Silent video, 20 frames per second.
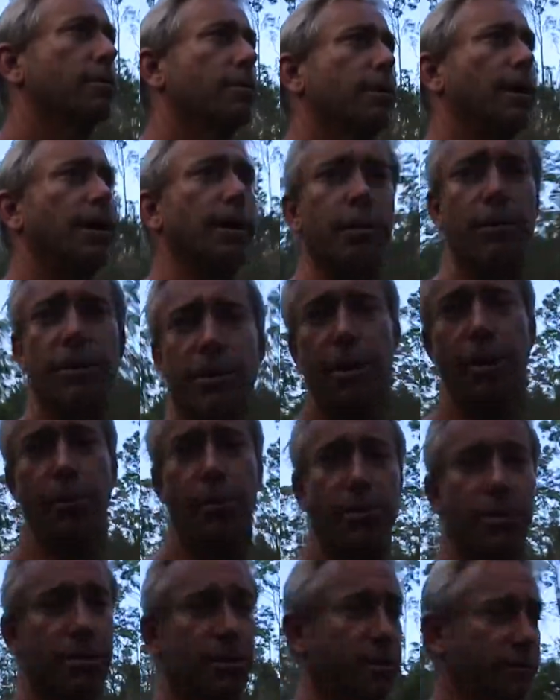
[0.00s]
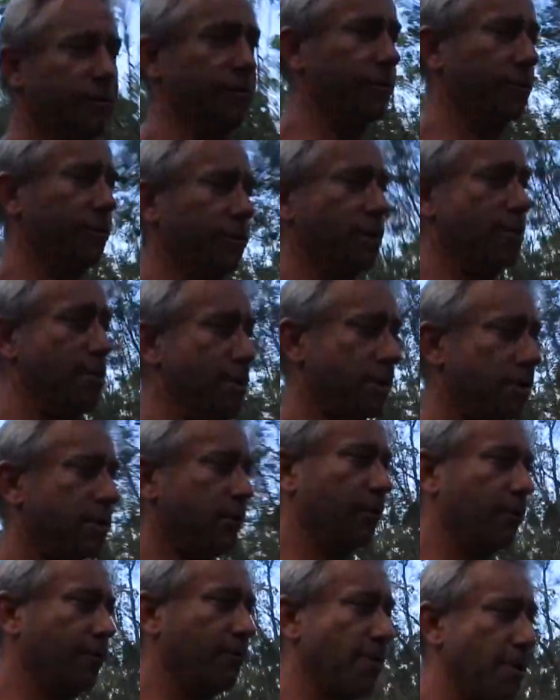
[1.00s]
I know it's the opposite of where most
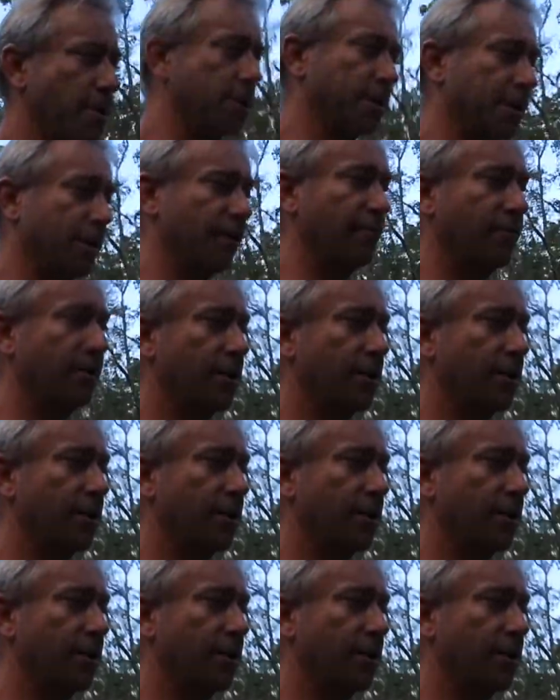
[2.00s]
of you folks live,